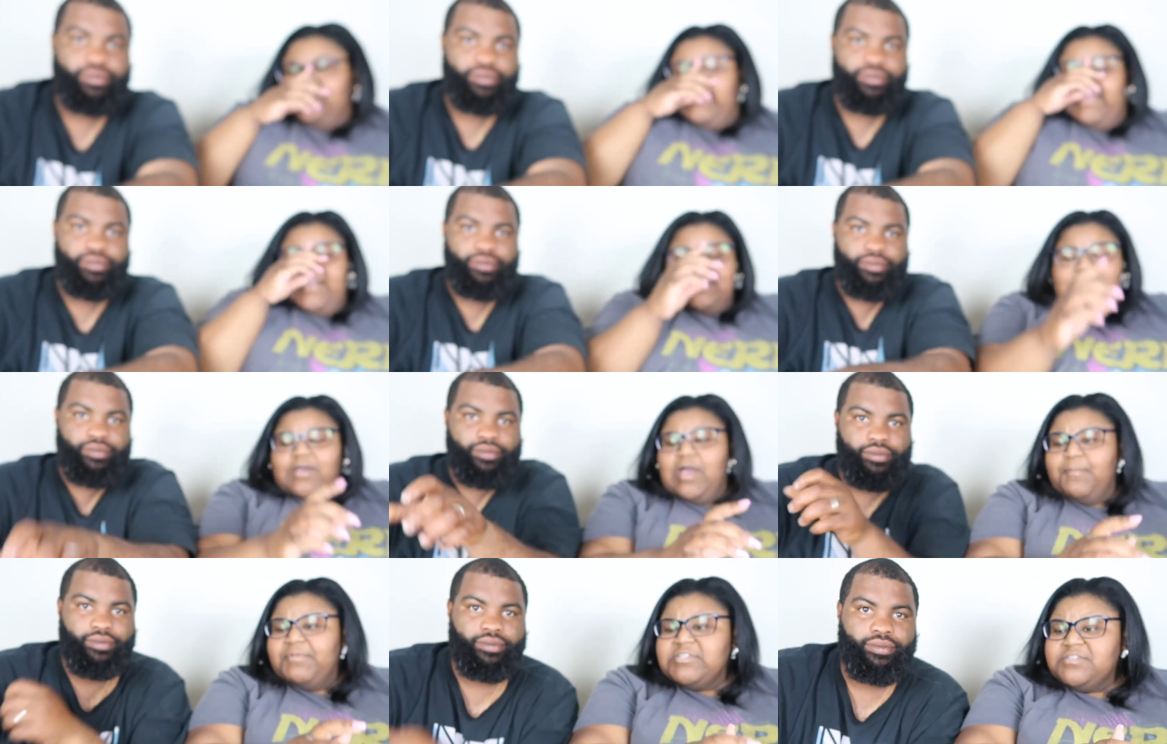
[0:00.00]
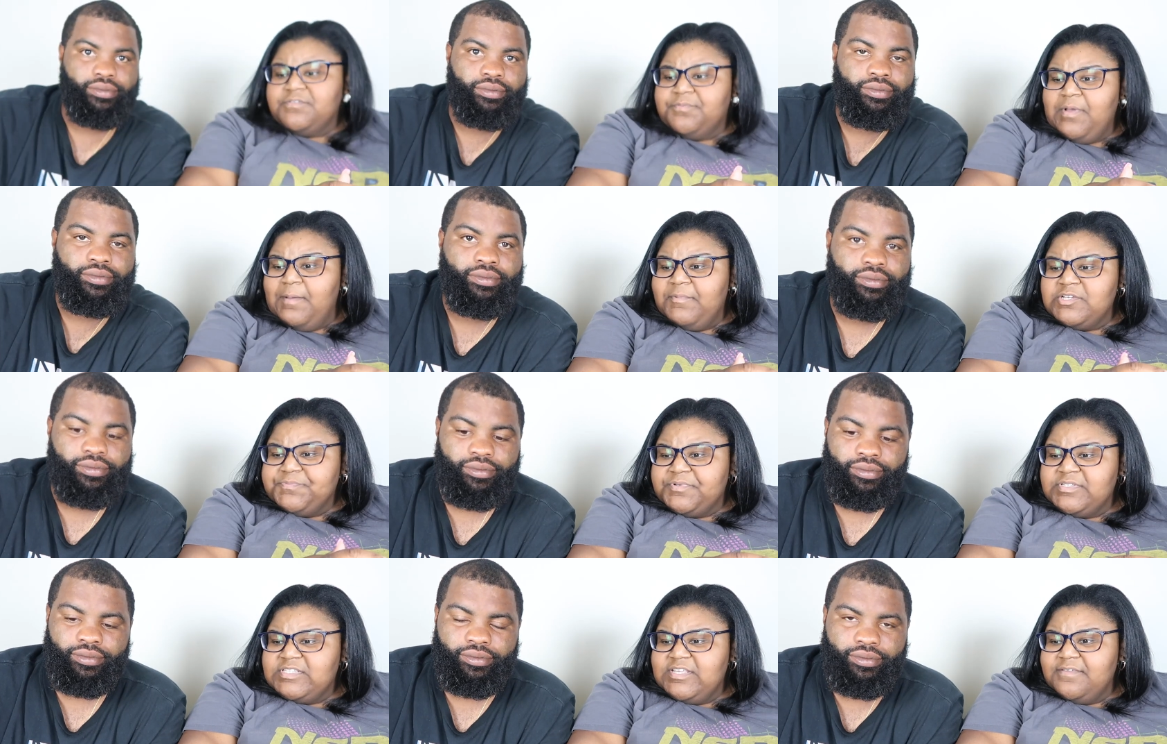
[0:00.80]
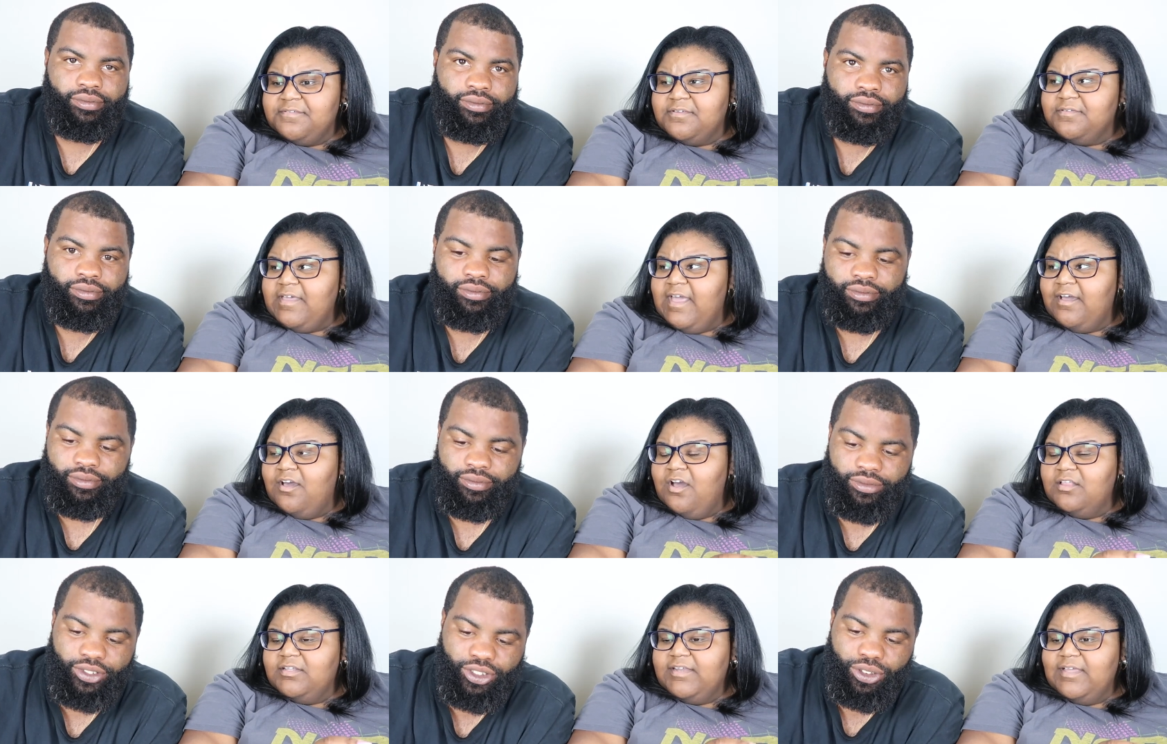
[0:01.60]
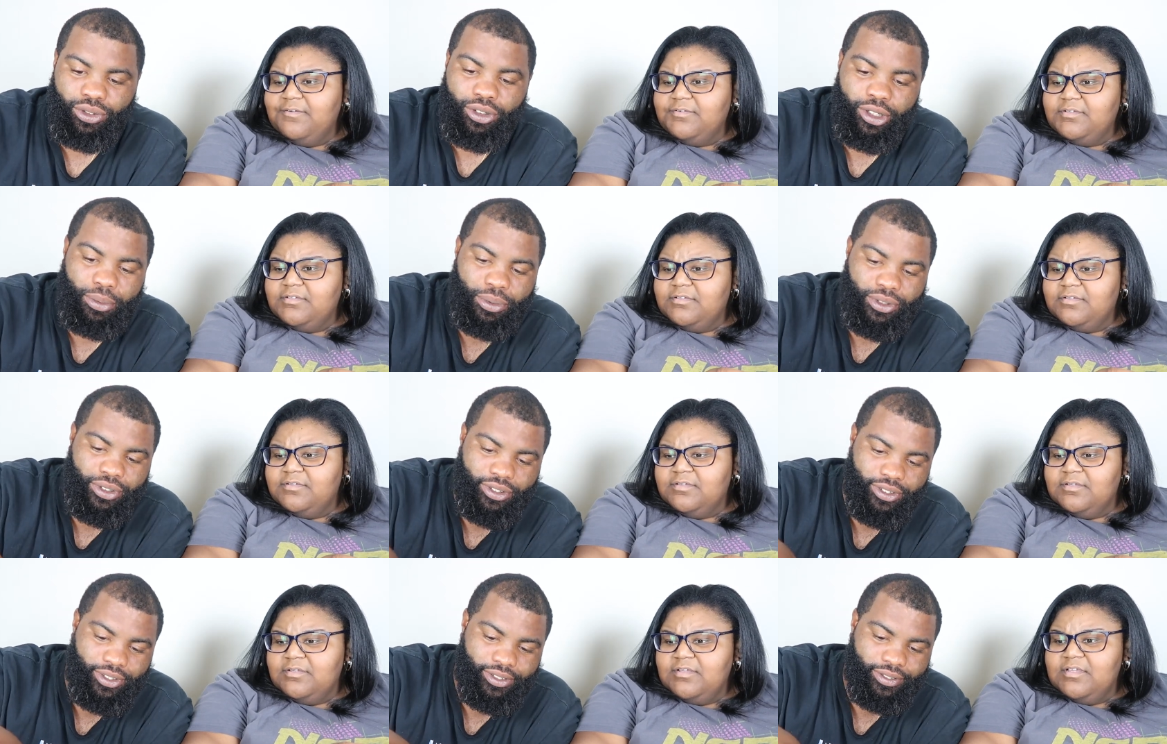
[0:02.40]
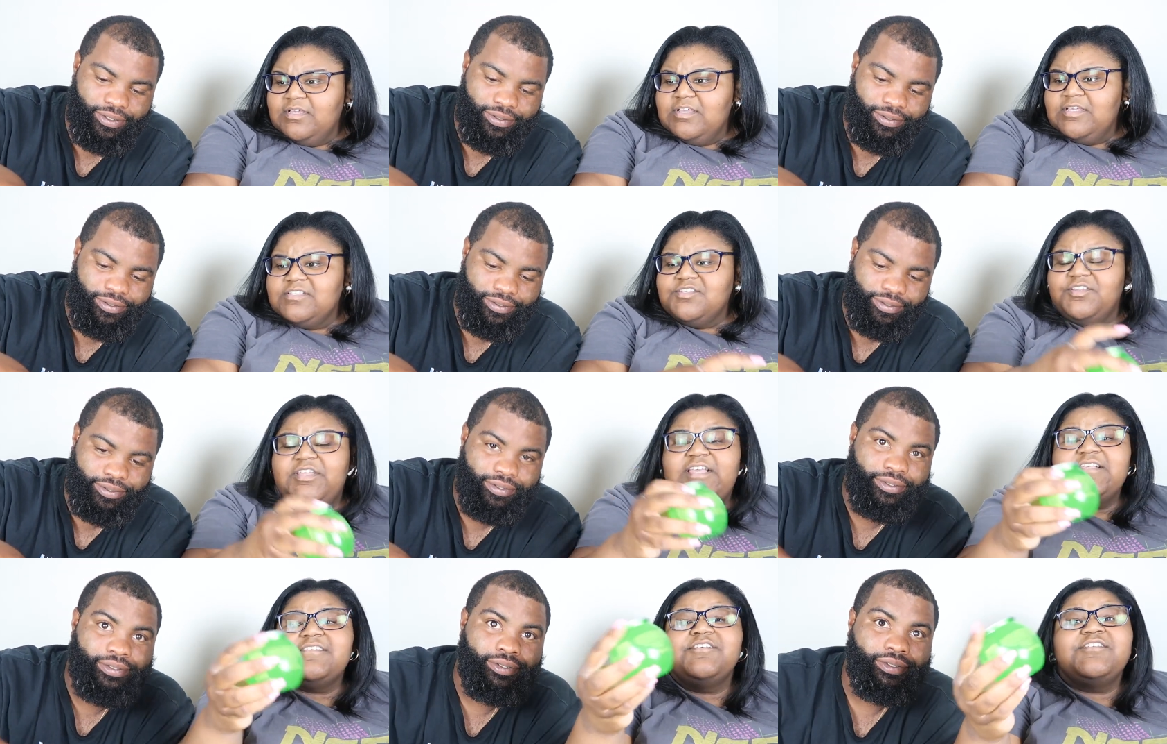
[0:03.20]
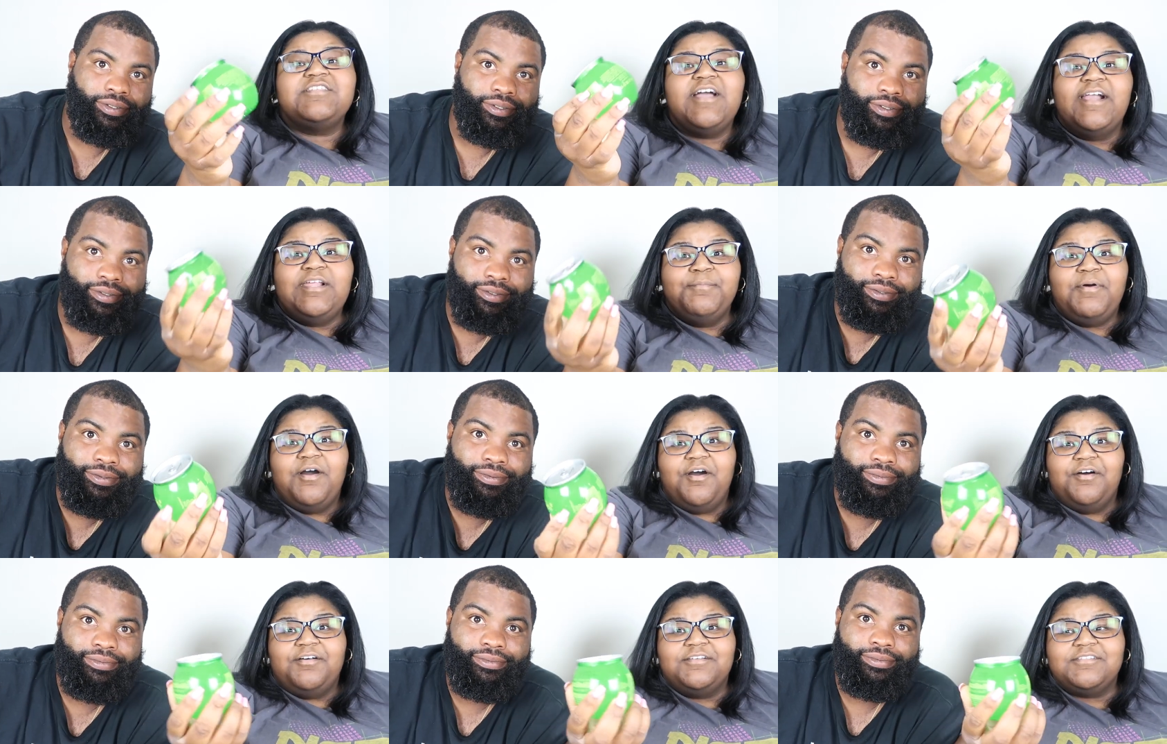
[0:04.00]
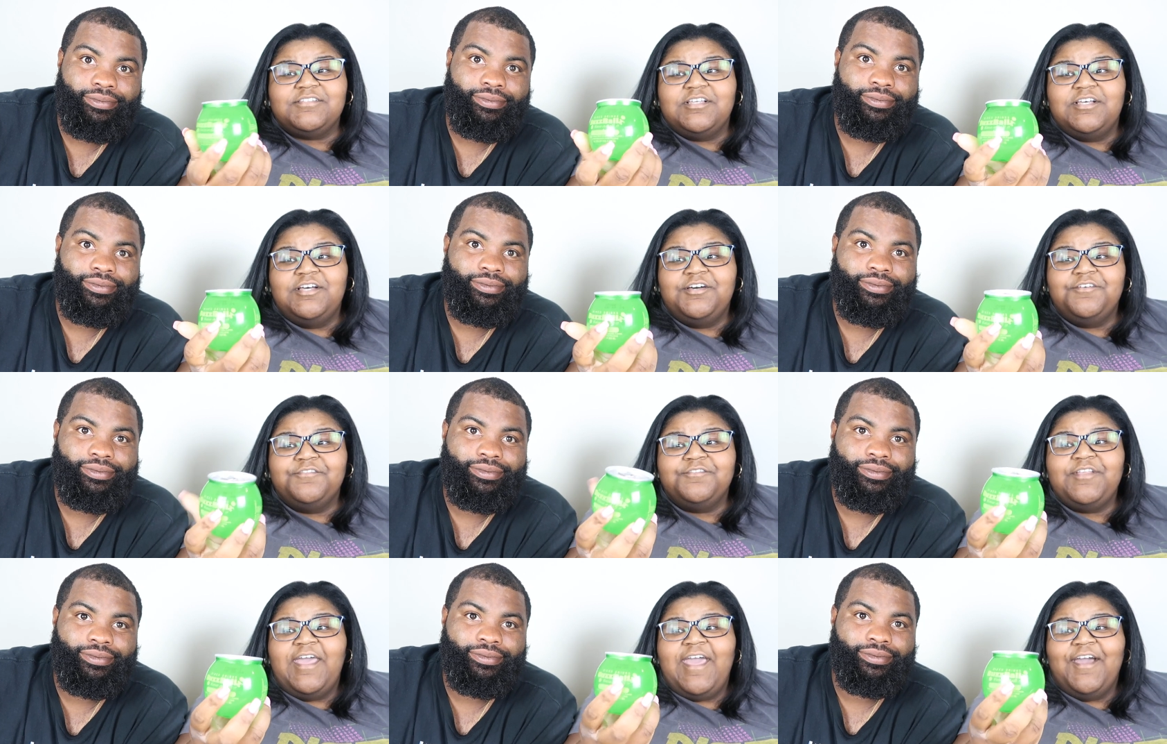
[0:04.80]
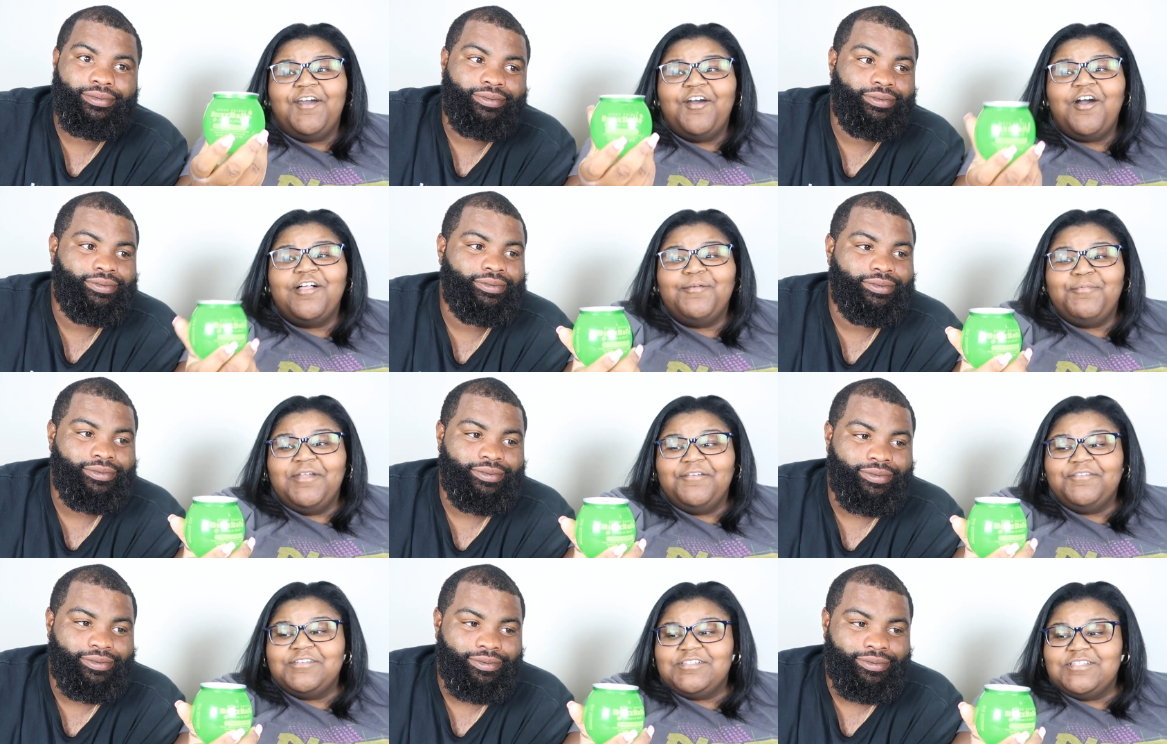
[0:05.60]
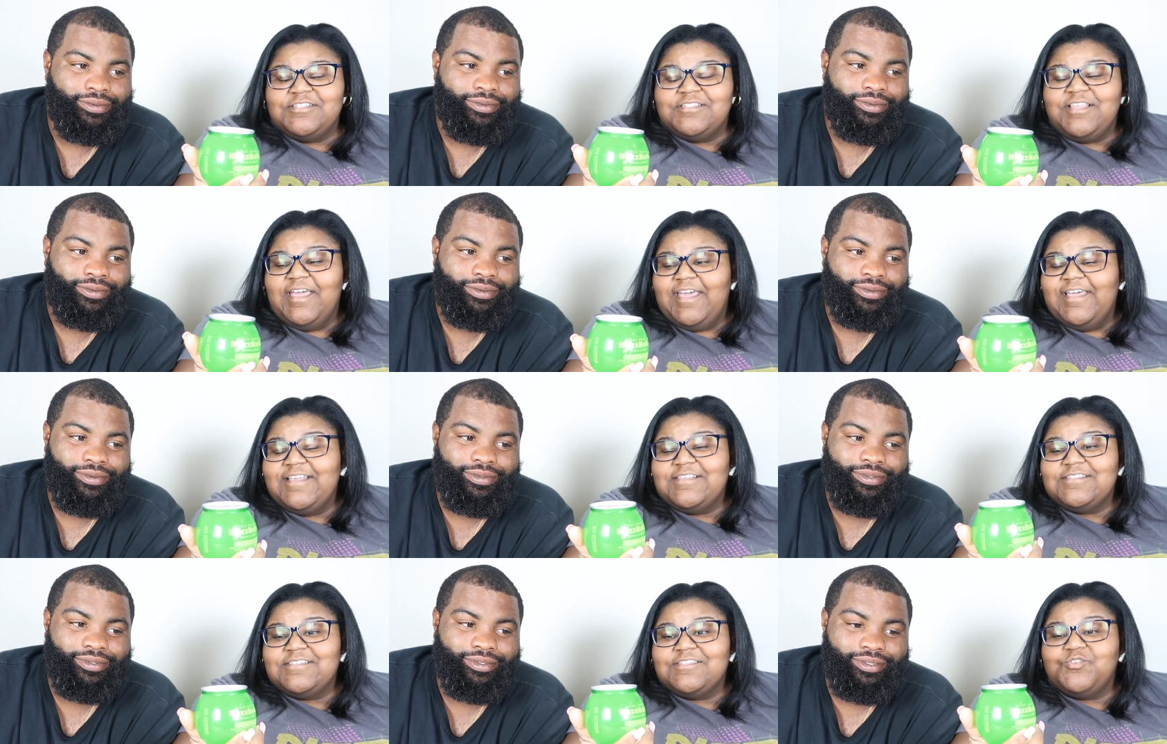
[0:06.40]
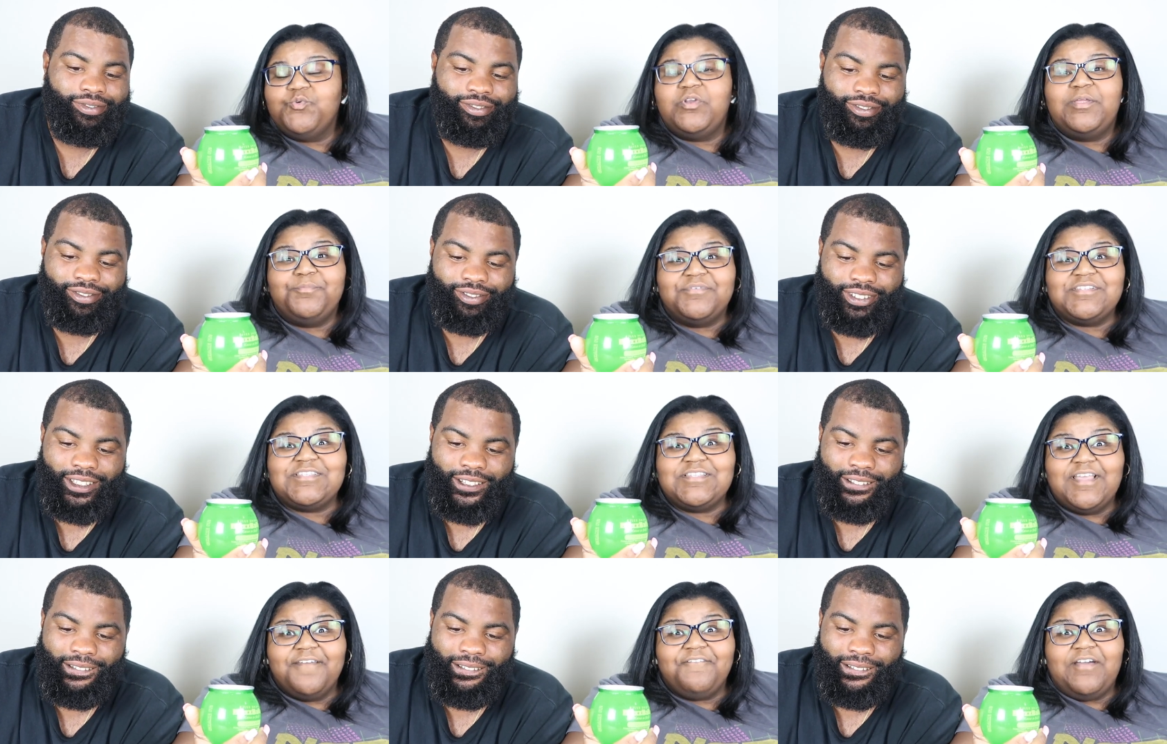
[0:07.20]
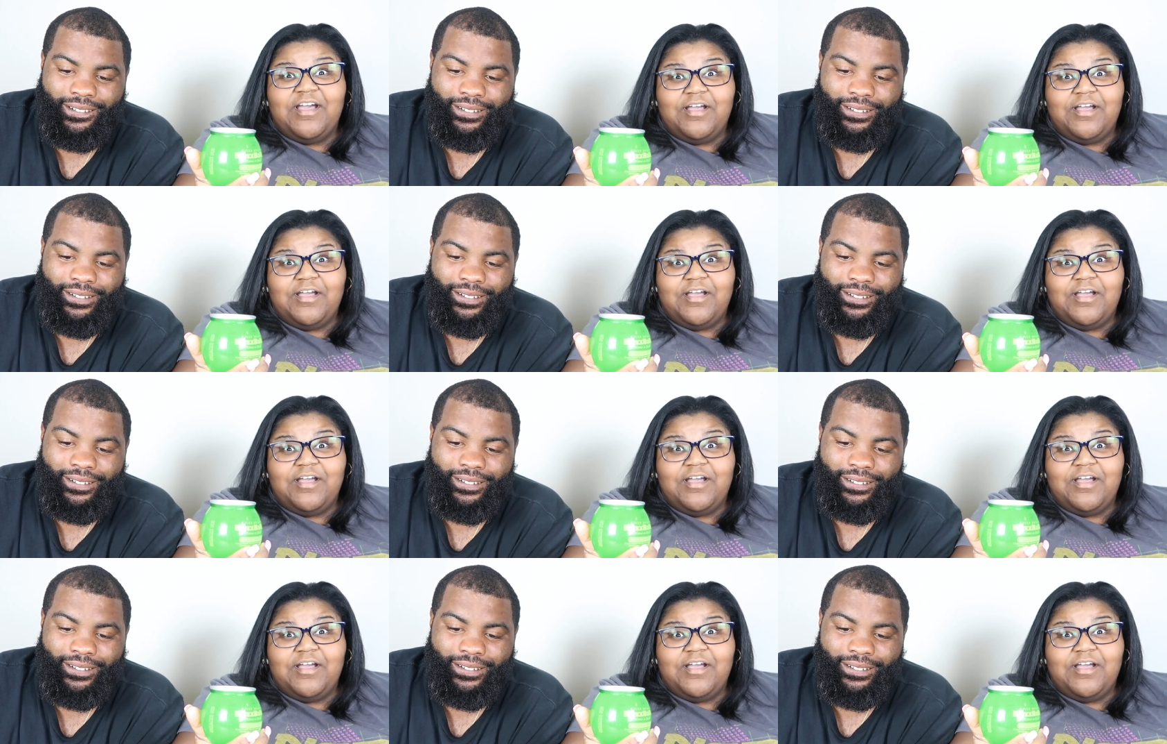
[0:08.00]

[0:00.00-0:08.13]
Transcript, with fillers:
Speaker 1: These how much how much percent alcohol now?
Speaker 2: twenty percent.
Speaker 1: So these little tiny balls of alcoholic beverages has twenty percent